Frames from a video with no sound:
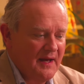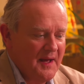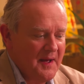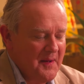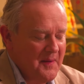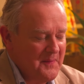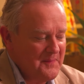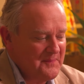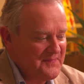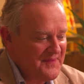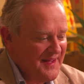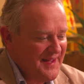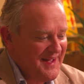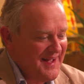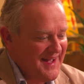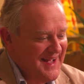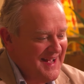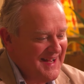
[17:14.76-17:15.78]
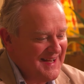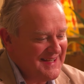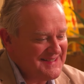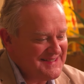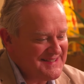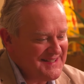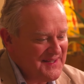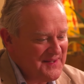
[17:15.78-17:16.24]
Um,
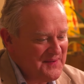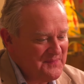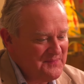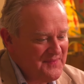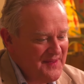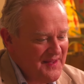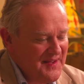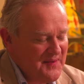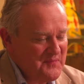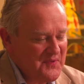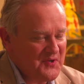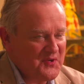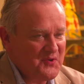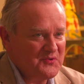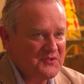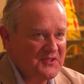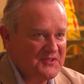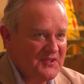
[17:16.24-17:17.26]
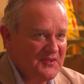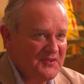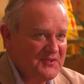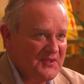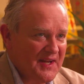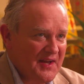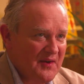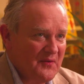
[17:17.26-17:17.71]
and, um, but of course, as soon
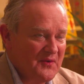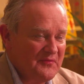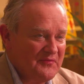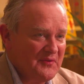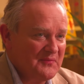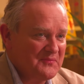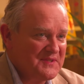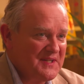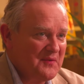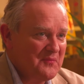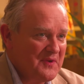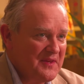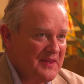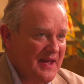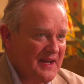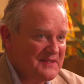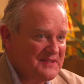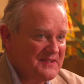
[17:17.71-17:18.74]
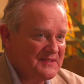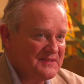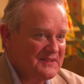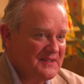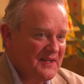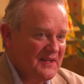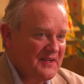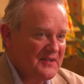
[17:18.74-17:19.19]
as you get on a film set with
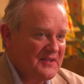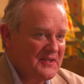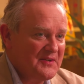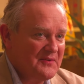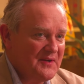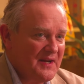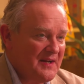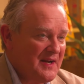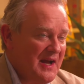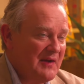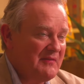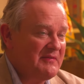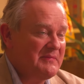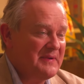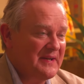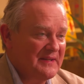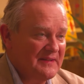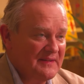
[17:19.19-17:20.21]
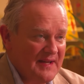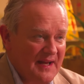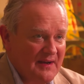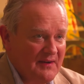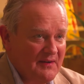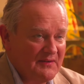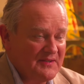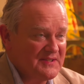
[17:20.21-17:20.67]
actors, you, uh, however big they
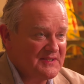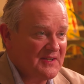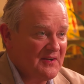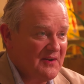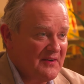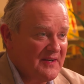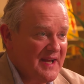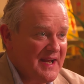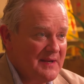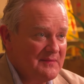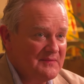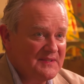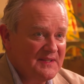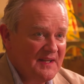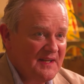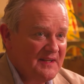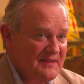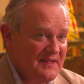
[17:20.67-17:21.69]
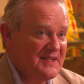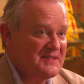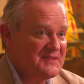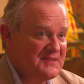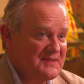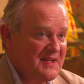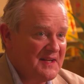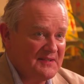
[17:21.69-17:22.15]
are as star names, they're,
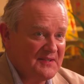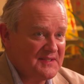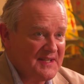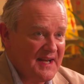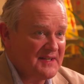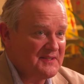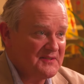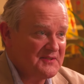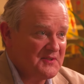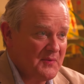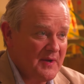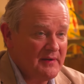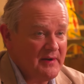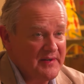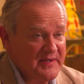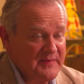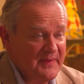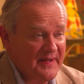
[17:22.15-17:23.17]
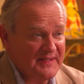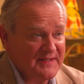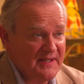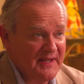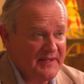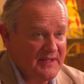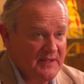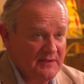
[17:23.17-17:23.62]
they're just actors who wear underpants
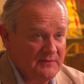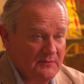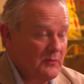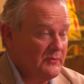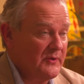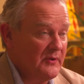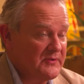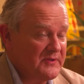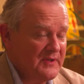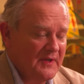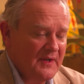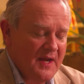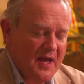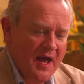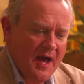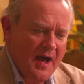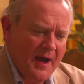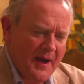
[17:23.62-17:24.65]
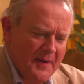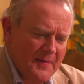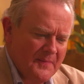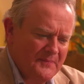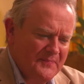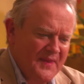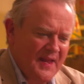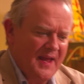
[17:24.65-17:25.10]
like you or not.
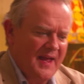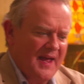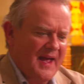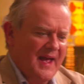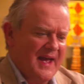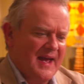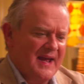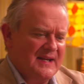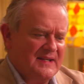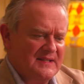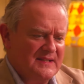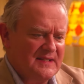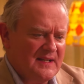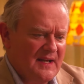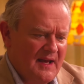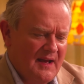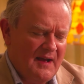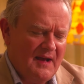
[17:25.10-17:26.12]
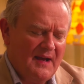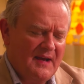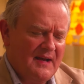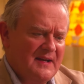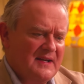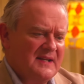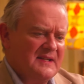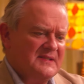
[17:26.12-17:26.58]
Um, and
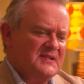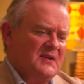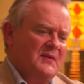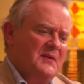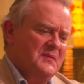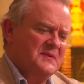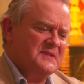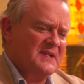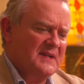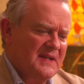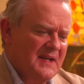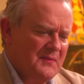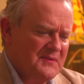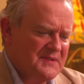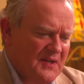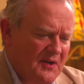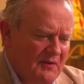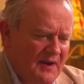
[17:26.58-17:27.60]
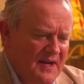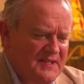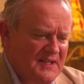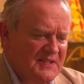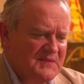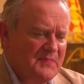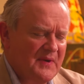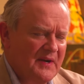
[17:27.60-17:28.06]
uh, so it was a it was a great
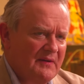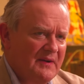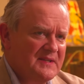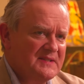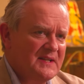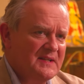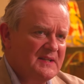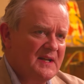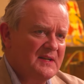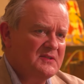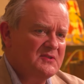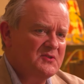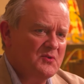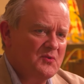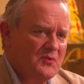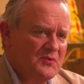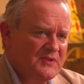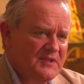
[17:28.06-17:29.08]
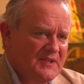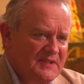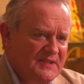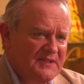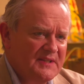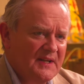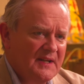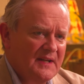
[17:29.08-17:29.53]
experience. And, and George
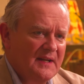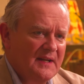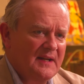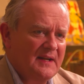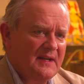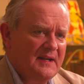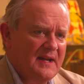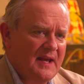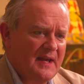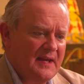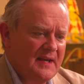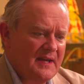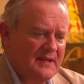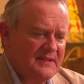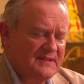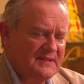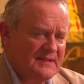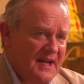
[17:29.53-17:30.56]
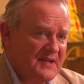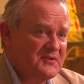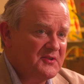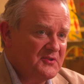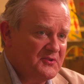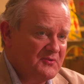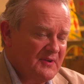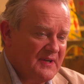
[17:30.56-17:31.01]
is is
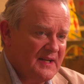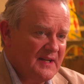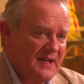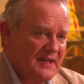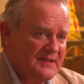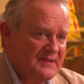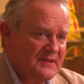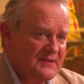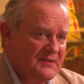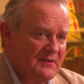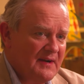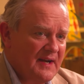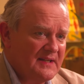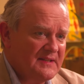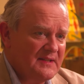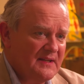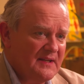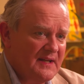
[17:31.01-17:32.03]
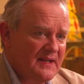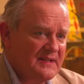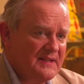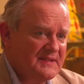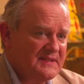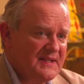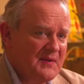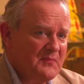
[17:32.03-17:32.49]
legendary as a director in
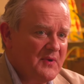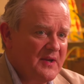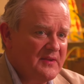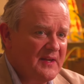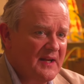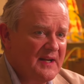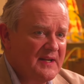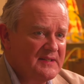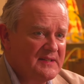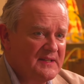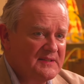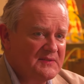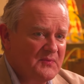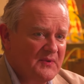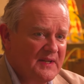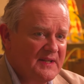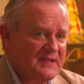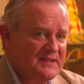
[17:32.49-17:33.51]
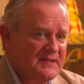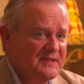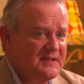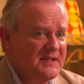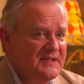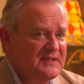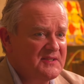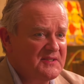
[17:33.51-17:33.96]
the same way that Clint Eastwood is.
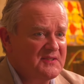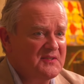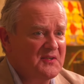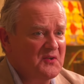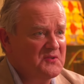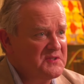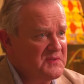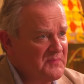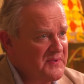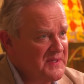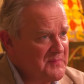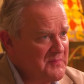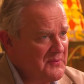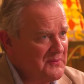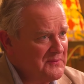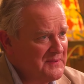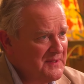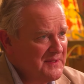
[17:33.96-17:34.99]
He's just good to people,